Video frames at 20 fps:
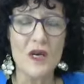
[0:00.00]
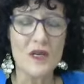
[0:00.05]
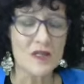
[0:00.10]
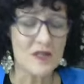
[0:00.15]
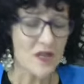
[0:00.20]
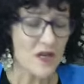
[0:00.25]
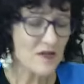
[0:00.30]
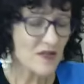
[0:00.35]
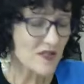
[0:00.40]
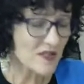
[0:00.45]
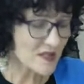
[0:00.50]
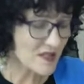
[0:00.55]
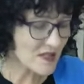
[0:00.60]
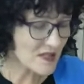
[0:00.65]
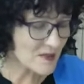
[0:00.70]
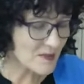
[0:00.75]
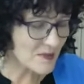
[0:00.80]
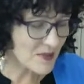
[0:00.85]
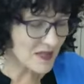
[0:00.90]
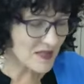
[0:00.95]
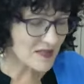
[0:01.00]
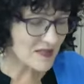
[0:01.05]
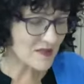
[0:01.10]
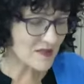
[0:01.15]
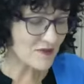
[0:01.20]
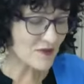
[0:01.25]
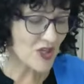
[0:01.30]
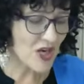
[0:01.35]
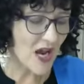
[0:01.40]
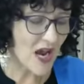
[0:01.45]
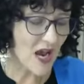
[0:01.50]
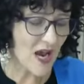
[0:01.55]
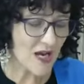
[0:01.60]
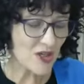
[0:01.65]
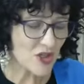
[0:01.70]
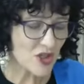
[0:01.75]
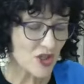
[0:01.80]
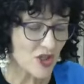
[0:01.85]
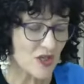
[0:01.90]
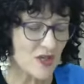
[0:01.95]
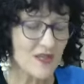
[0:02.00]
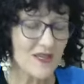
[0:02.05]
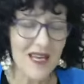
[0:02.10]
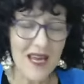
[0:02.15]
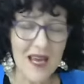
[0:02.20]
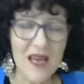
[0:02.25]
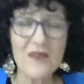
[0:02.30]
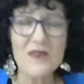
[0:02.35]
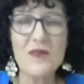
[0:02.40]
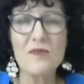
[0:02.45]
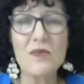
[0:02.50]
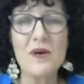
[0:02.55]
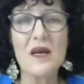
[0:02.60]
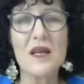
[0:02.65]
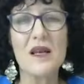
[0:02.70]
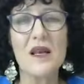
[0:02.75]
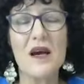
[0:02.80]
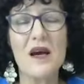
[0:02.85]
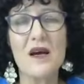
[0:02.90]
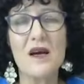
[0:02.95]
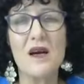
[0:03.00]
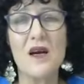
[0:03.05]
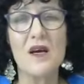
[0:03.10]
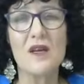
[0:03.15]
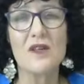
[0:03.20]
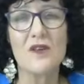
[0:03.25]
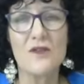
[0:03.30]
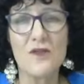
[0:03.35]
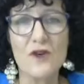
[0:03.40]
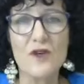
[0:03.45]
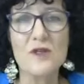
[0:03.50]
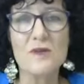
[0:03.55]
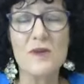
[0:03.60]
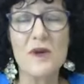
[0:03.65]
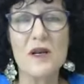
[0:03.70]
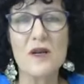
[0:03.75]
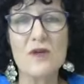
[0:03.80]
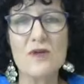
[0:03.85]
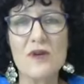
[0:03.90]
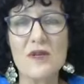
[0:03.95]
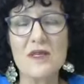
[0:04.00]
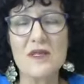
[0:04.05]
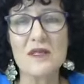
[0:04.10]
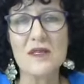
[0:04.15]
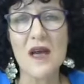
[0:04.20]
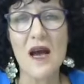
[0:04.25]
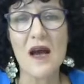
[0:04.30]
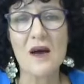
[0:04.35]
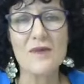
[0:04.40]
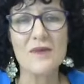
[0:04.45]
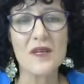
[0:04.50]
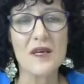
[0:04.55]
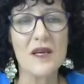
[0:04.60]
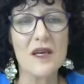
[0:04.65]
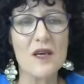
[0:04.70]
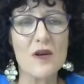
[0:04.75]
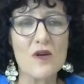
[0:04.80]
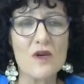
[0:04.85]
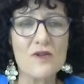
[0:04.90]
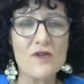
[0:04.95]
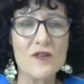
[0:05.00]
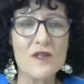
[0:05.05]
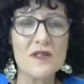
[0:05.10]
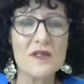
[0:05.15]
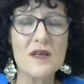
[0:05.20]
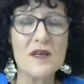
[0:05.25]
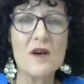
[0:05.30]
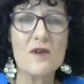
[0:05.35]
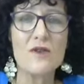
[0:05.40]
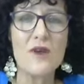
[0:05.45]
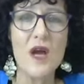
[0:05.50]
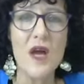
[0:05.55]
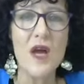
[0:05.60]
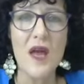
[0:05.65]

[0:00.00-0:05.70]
So the six pillars of change, yeah, the pillar, the first pillar is um, the care of yourself.